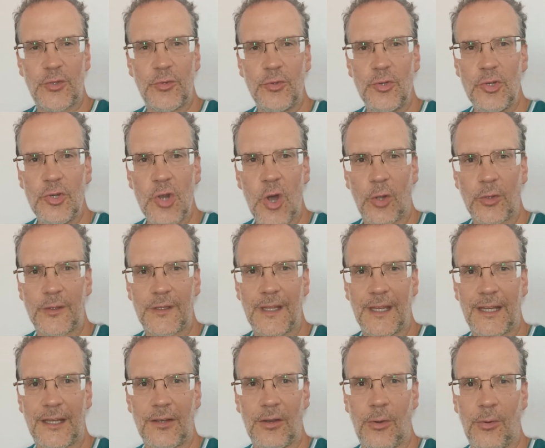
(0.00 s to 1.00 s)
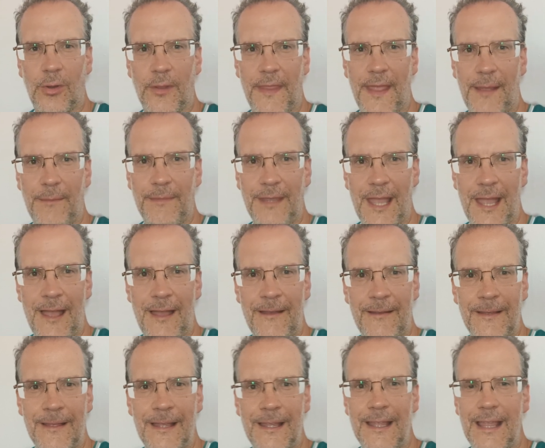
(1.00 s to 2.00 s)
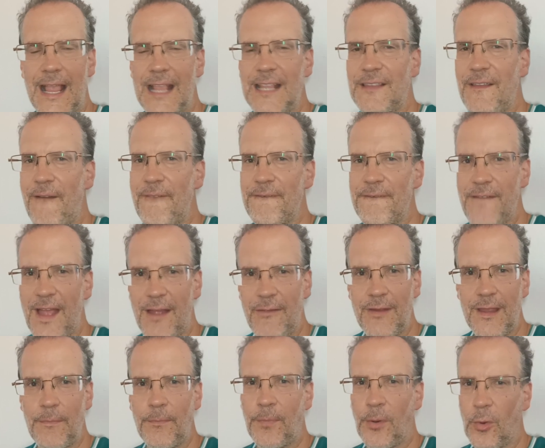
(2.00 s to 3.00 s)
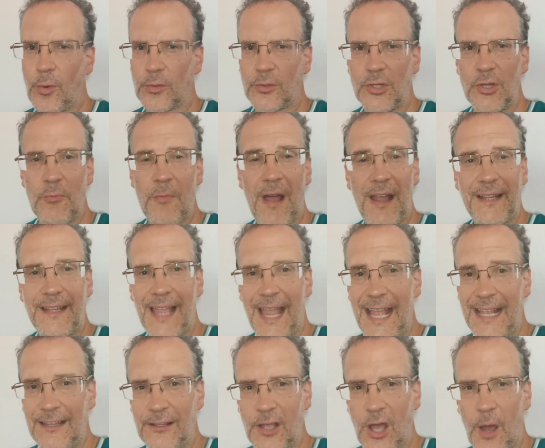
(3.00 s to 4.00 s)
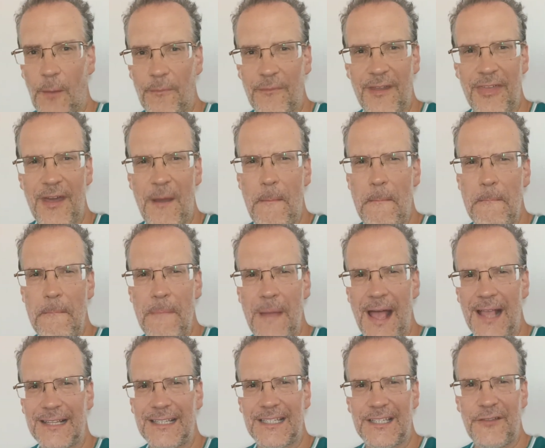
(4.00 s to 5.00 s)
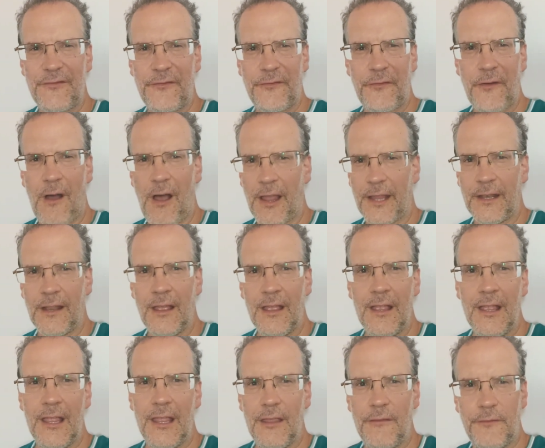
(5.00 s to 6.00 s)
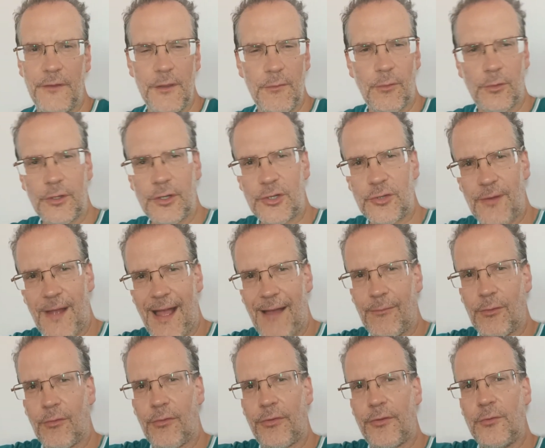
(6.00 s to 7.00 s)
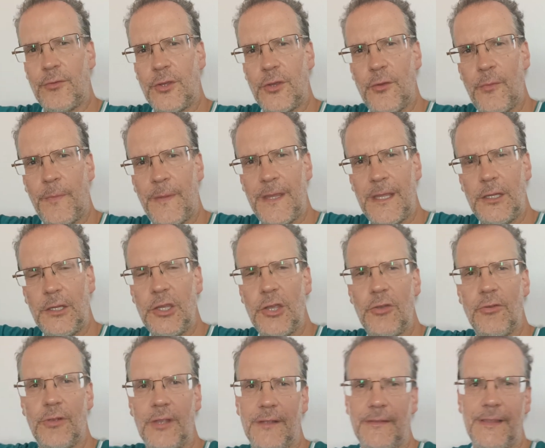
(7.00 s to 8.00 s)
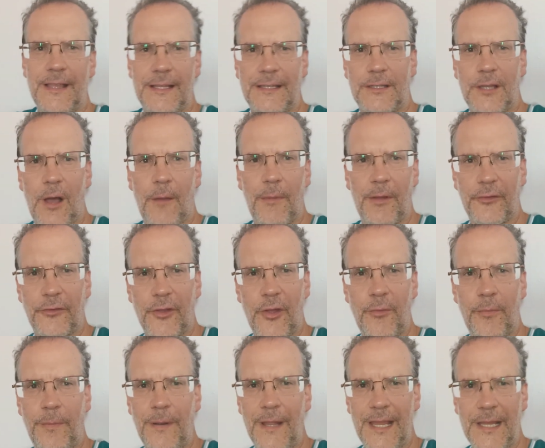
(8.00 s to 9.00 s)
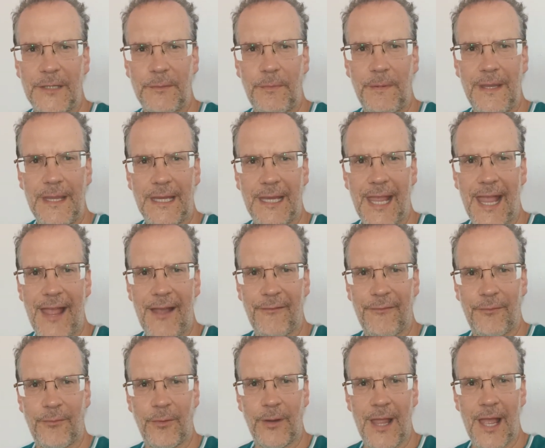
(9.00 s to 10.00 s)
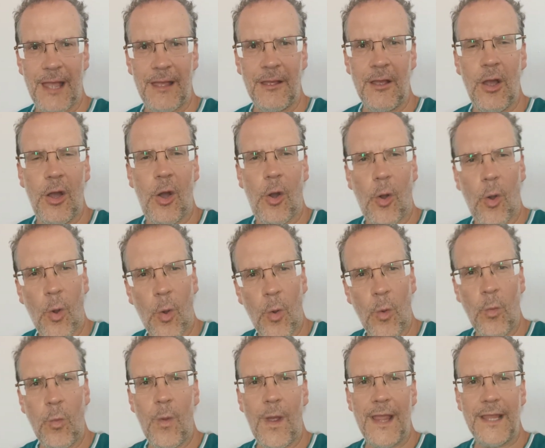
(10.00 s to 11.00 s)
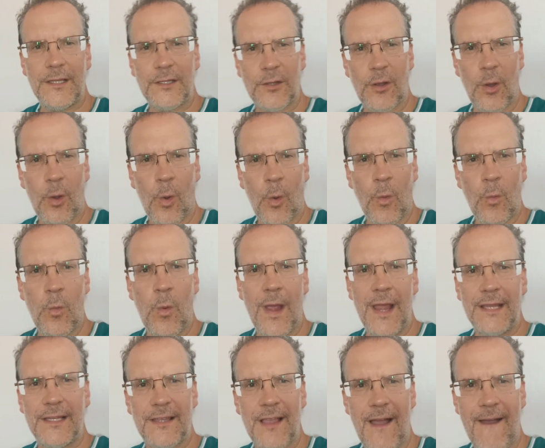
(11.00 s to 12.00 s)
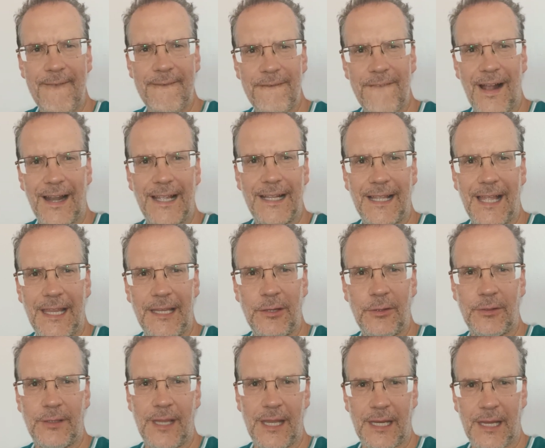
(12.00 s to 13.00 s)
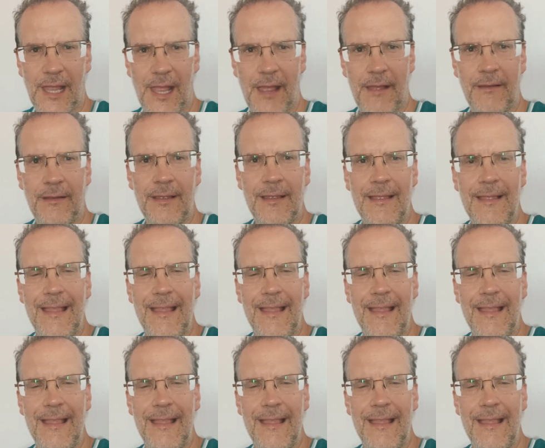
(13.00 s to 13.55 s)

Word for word: Do not ignore them, yeah? It's very important. You might end up with a massive fine if you want to travel through the European Union this summer. So please be careful, yeah? Always, always validate your ticket.